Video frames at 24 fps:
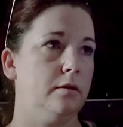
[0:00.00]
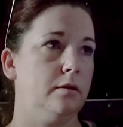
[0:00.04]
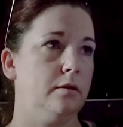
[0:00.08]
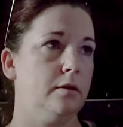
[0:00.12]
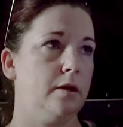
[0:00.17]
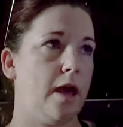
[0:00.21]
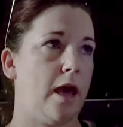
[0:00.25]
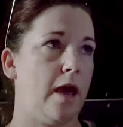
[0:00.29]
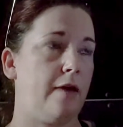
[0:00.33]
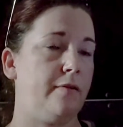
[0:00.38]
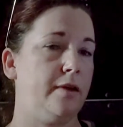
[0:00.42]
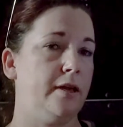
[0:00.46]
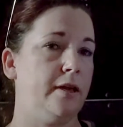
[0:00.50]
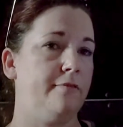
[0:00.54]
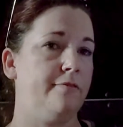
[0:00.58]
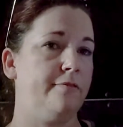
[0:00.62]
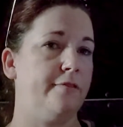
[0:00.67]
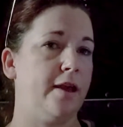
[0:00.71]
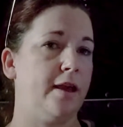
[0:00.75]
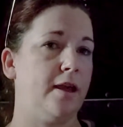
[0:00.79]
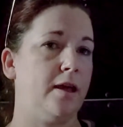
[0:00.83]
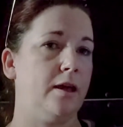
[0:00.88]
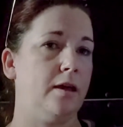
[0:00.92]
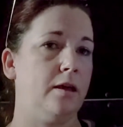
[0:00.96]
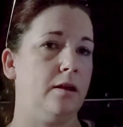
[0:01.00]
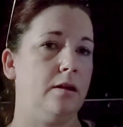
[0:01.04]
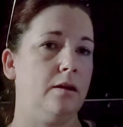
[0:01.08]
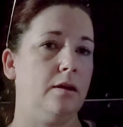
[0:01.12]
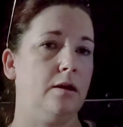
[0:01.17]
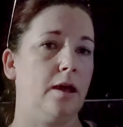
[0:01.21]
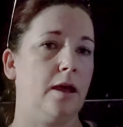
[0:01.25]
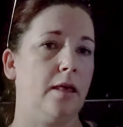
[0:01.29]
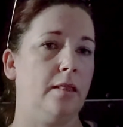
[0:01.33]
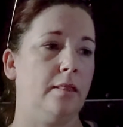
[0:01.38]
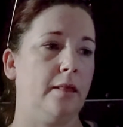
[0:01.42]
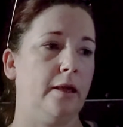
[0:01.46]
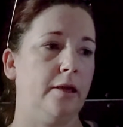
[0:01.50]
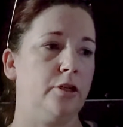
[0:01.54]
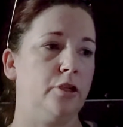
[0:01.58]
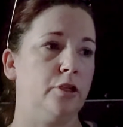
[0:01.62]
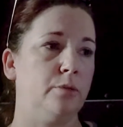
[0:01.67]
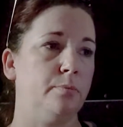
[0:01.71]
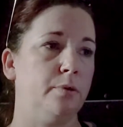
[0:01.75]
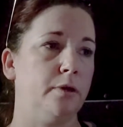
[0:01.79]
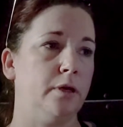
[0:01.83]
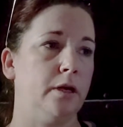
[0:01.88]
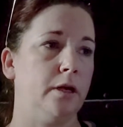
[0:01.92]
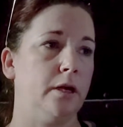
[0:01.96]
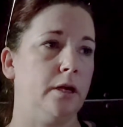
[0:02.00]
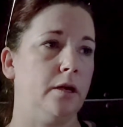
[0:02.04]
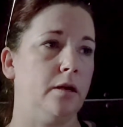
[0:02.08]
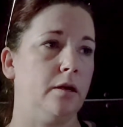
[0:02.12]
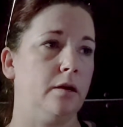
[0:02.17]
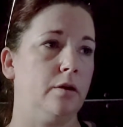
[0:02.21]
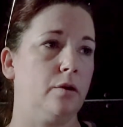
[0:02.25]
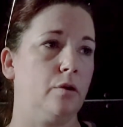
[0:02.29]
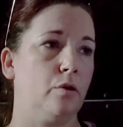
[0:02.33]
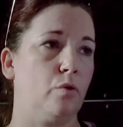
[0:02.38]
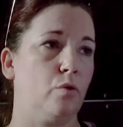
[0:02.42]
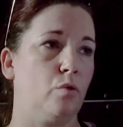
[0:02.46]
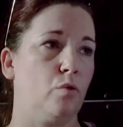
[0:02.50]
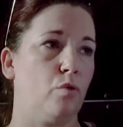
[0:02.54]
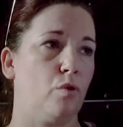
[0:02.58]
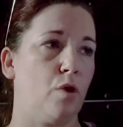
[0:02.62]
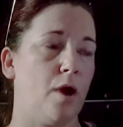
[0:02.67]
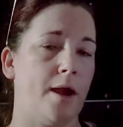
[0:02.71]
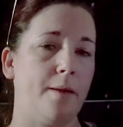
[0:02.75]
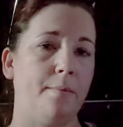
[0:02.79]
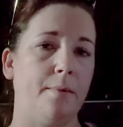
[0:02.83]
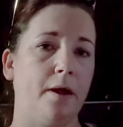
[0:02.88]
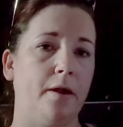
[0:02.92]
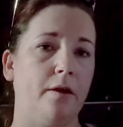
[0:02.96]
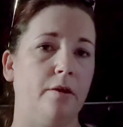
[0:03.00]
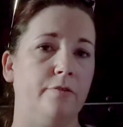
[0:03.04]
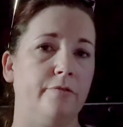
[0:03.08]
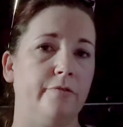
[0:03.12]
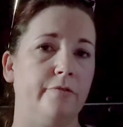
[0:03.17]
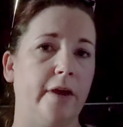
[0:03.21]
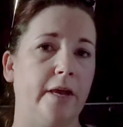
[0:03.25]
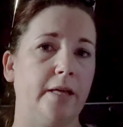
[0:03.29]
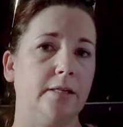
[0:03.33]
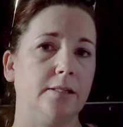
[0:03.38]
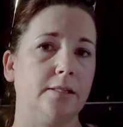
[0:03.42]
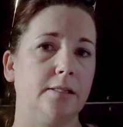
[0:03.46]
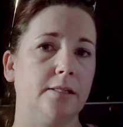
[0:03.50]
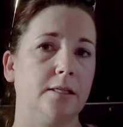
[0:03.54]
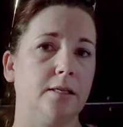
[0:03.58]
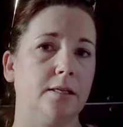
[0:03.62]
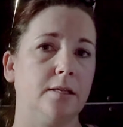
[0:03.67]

having a fan unless you put it right by your face.